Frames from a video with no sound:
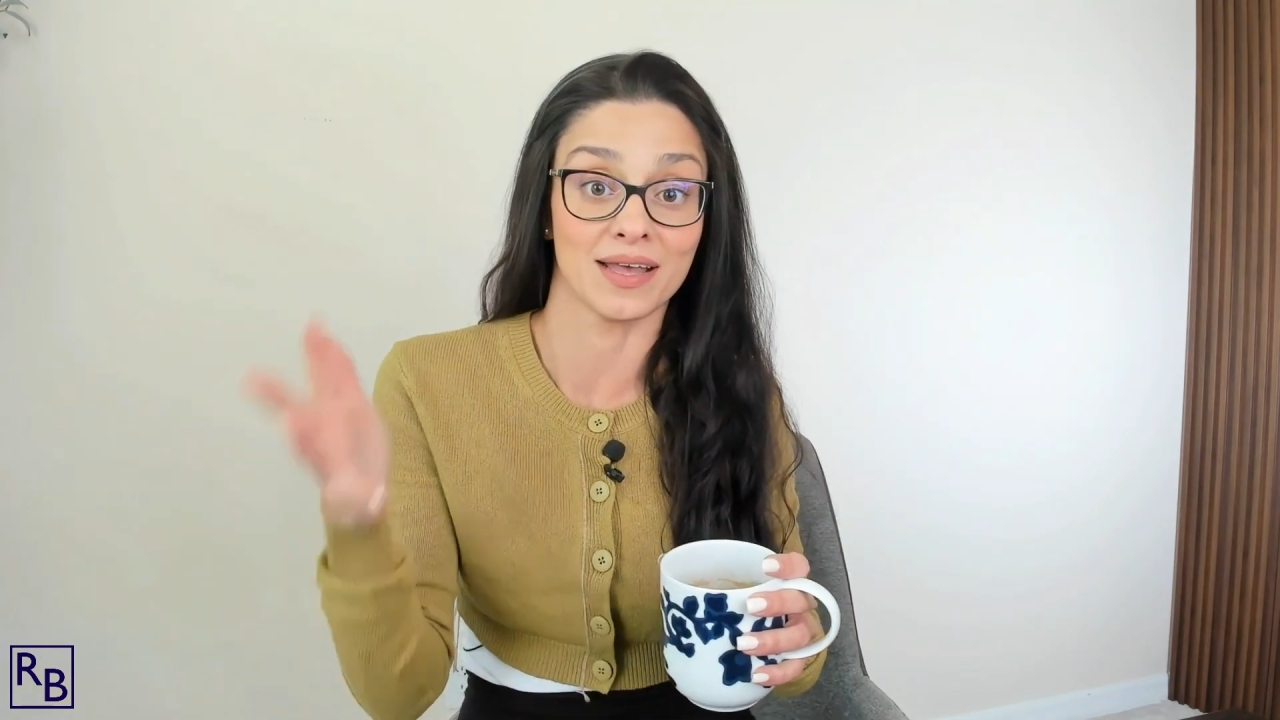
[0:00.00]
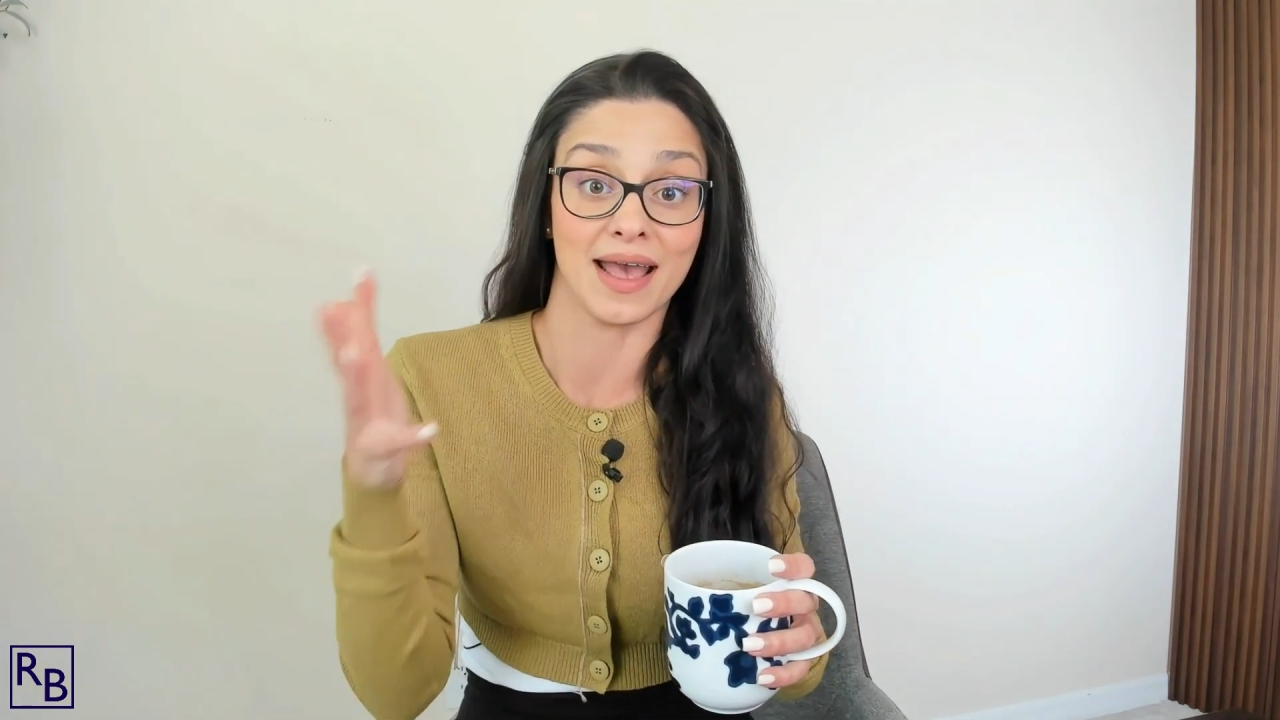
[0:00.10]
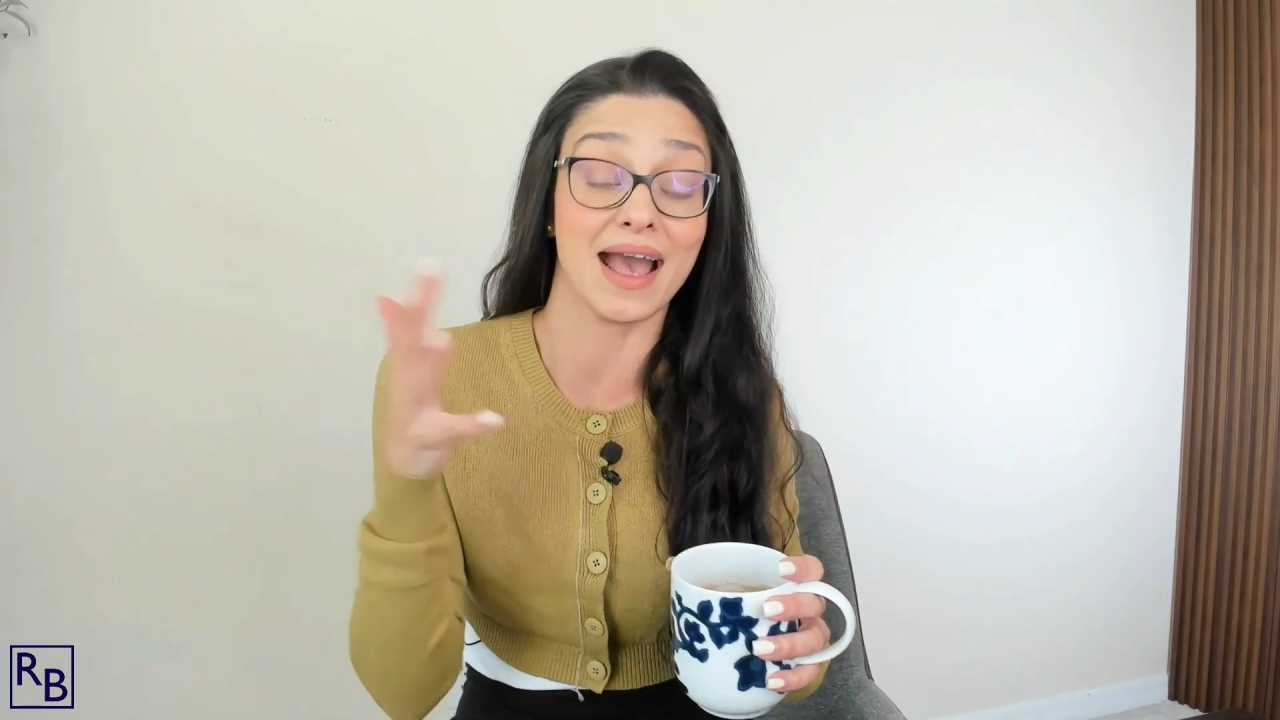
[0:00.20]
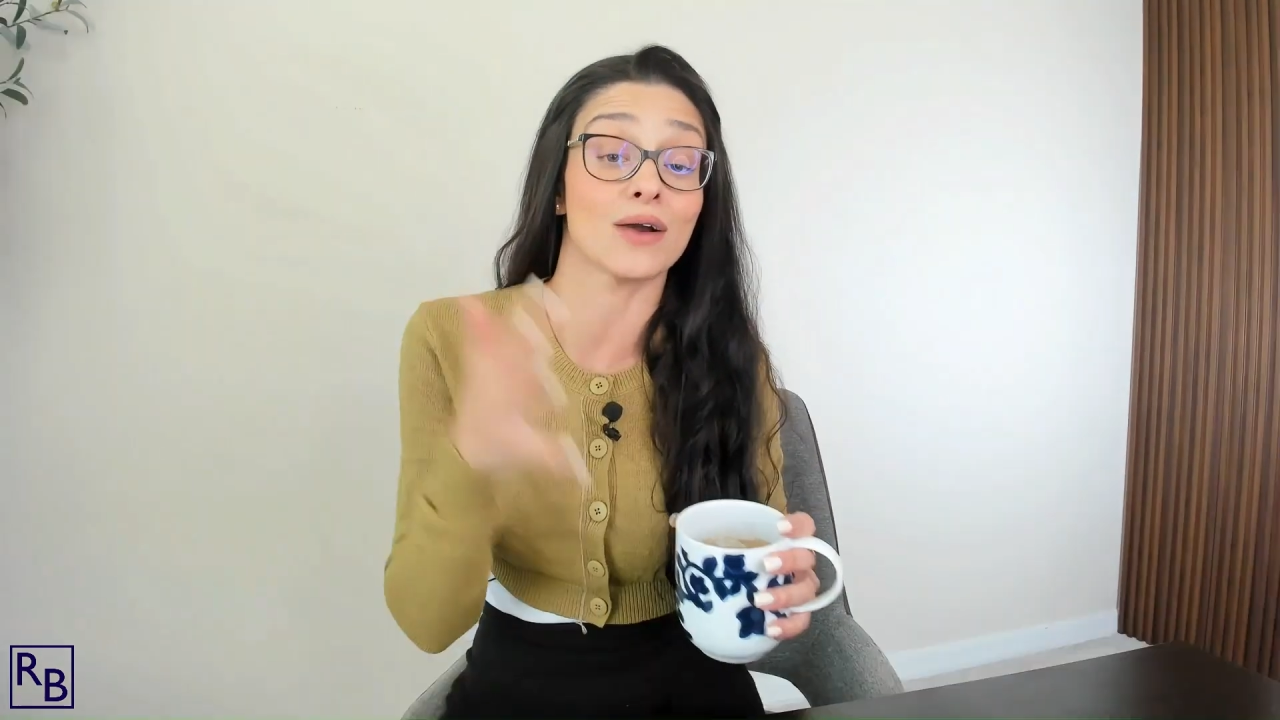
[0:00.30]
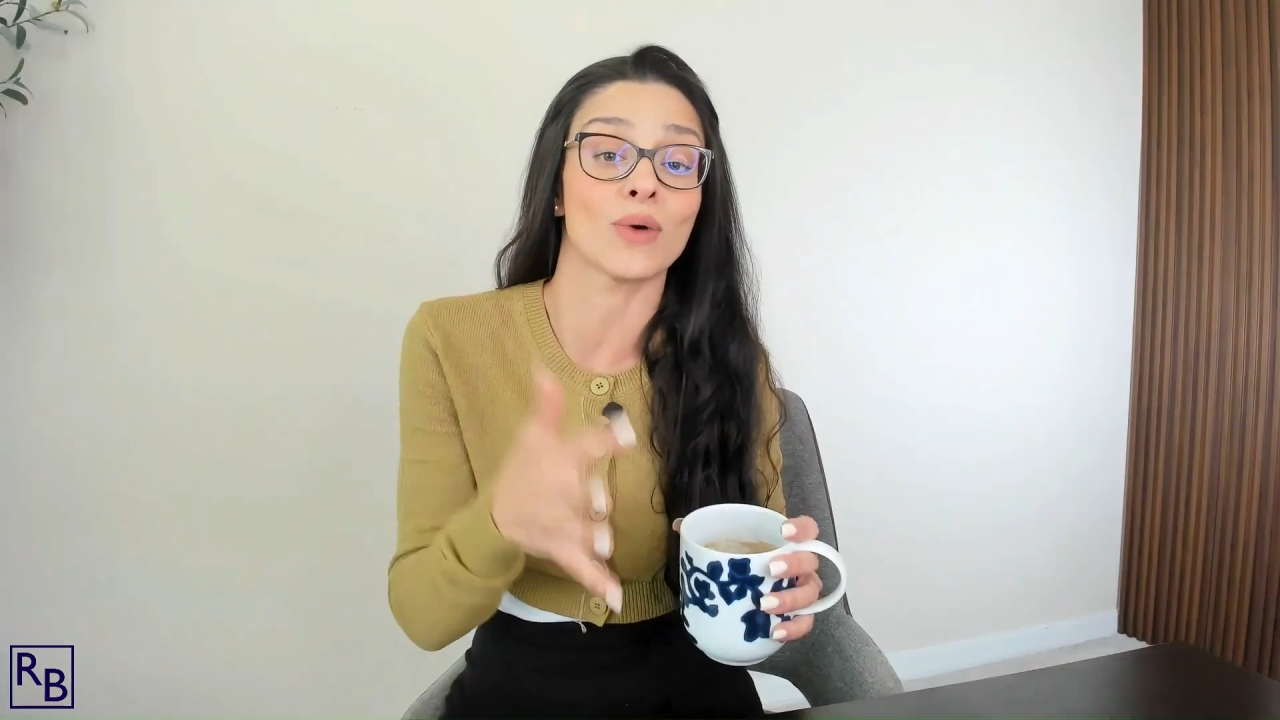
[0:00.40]

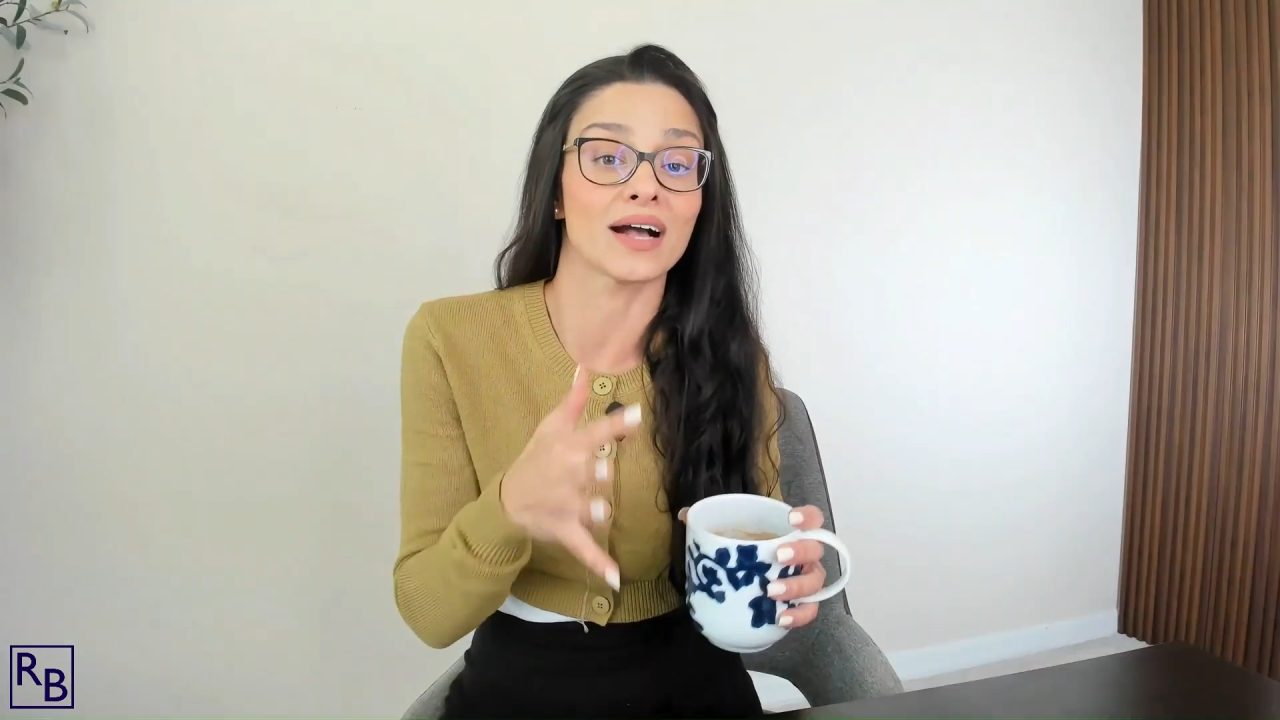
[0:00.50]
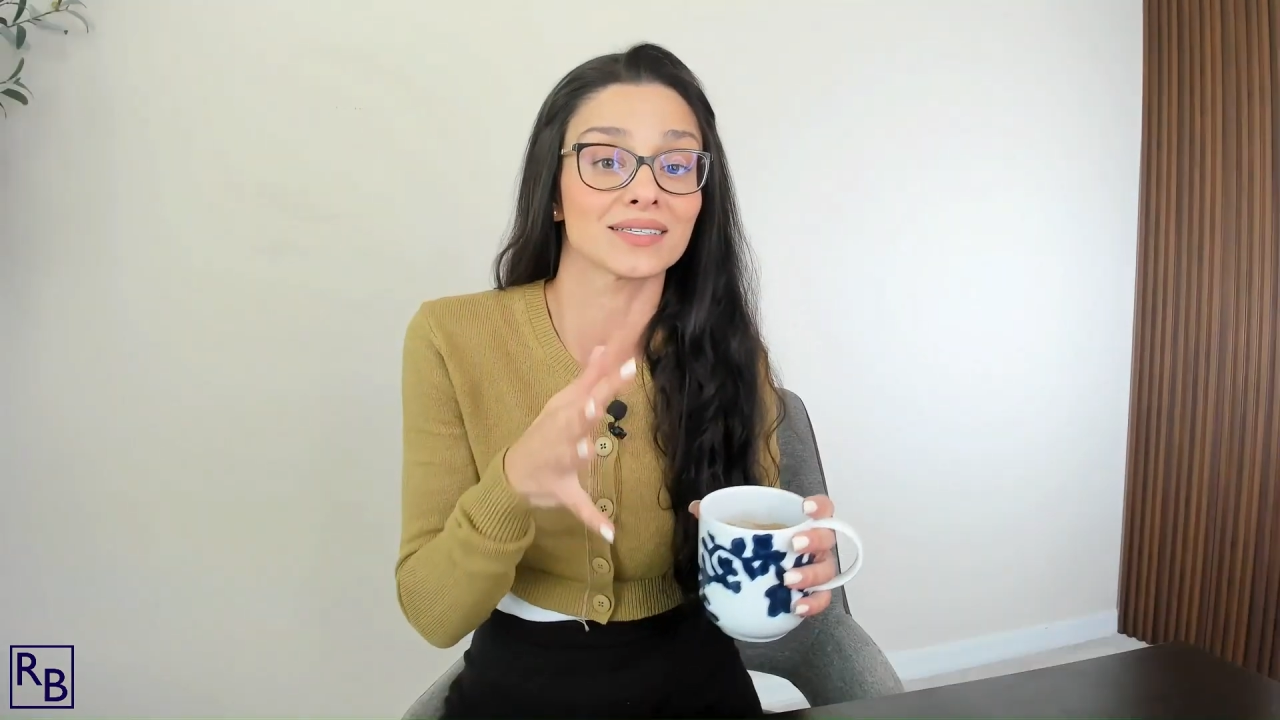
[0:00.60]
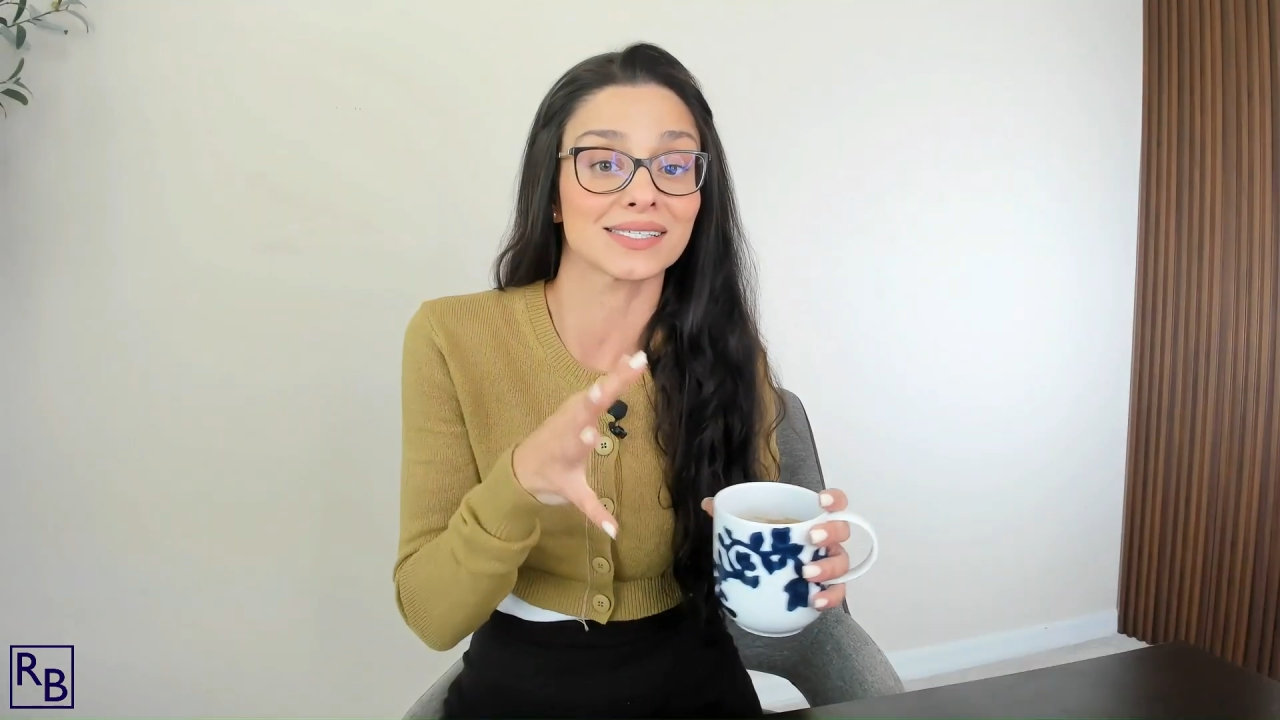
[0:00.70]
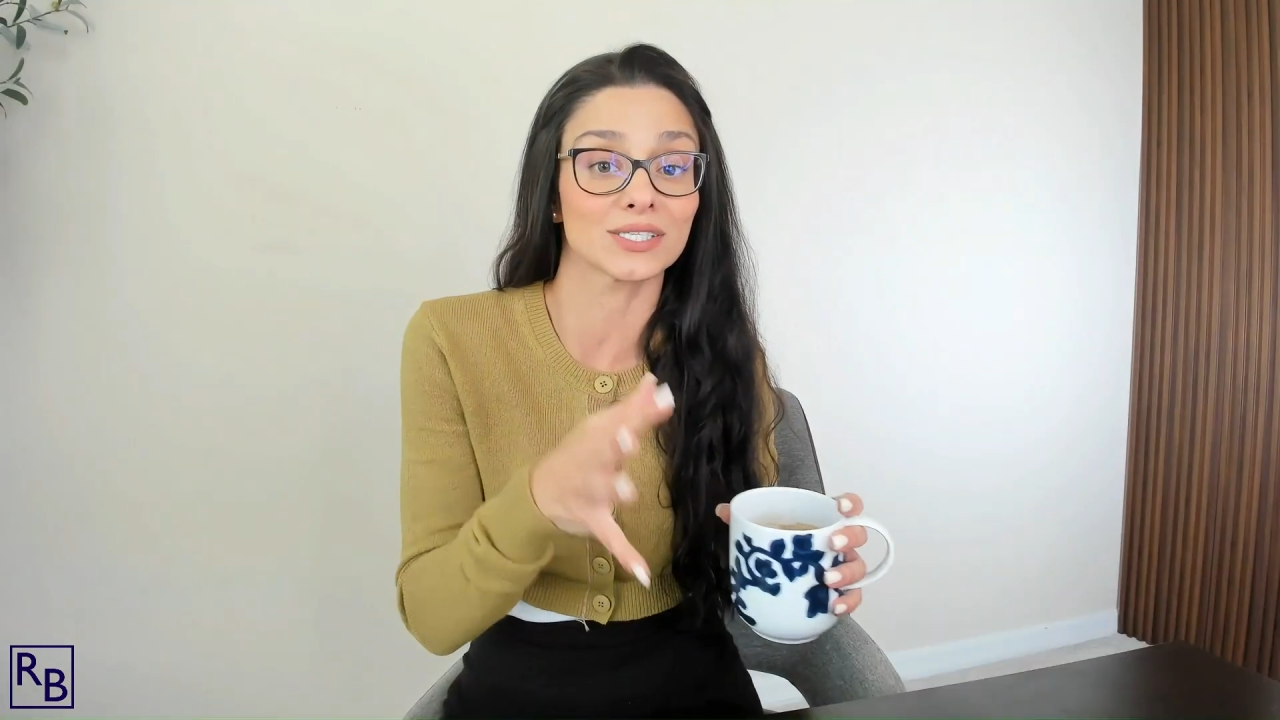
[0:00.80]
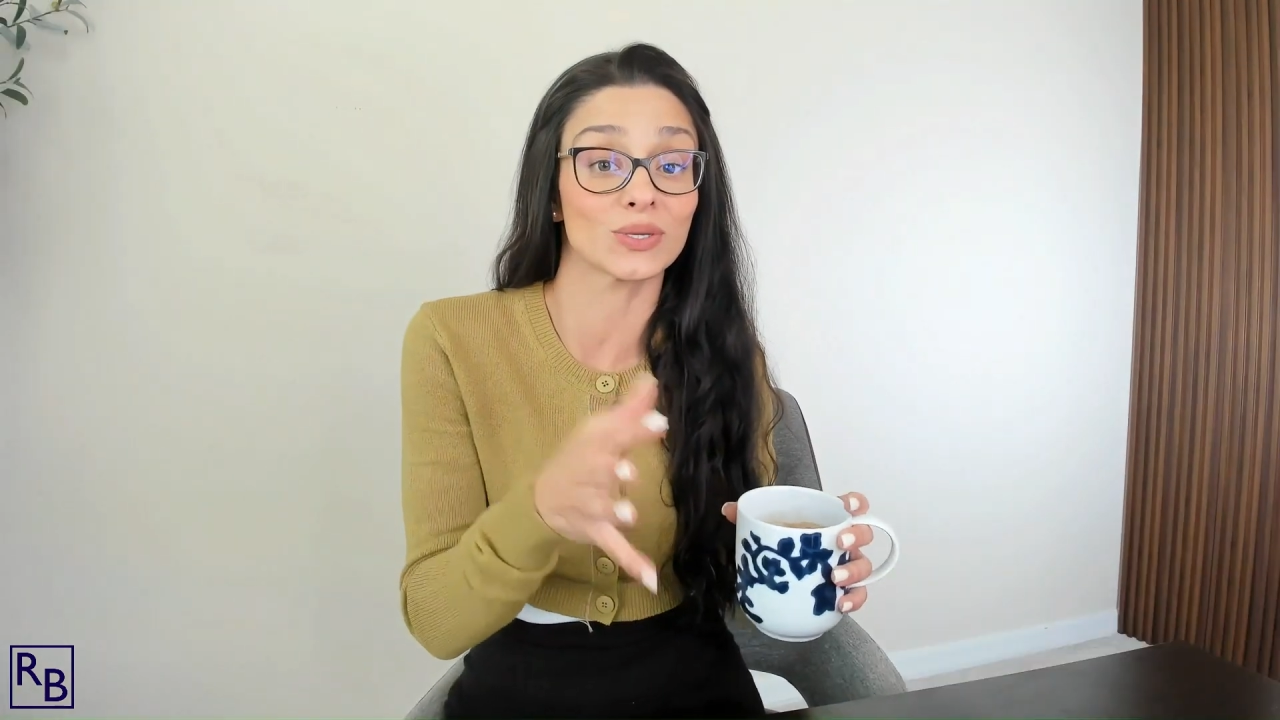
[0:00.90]
how
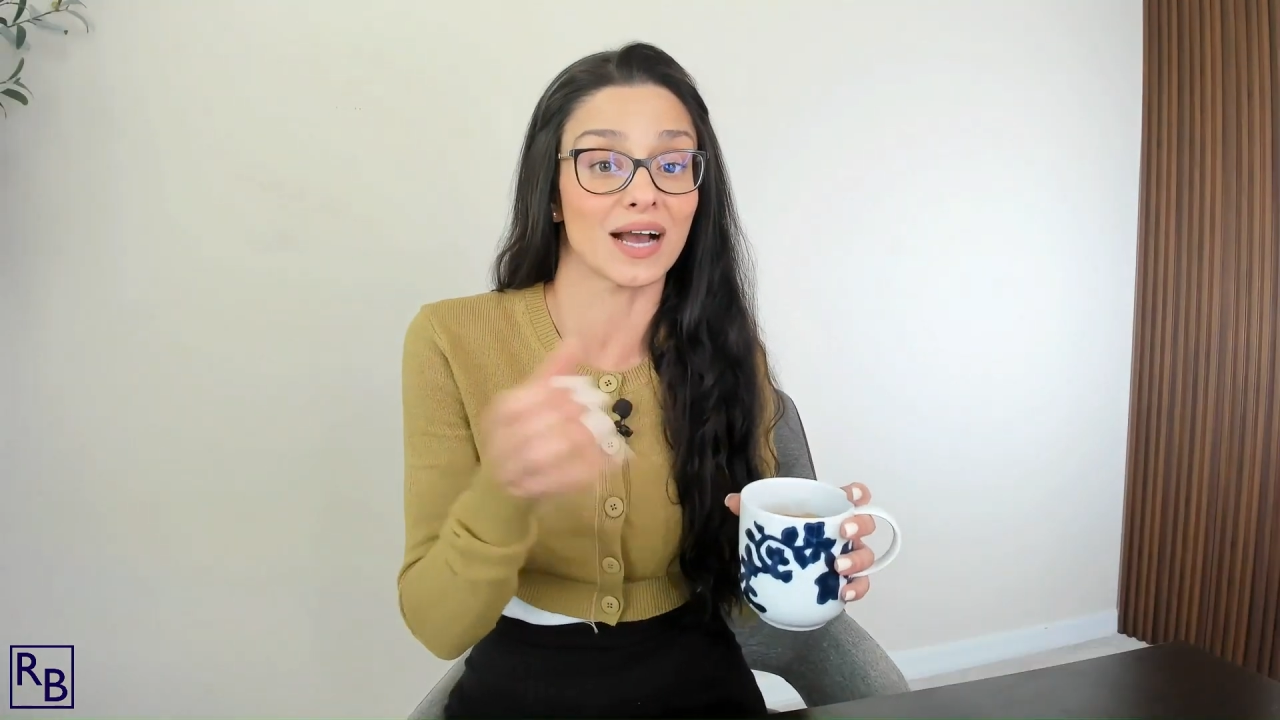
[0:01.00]
else to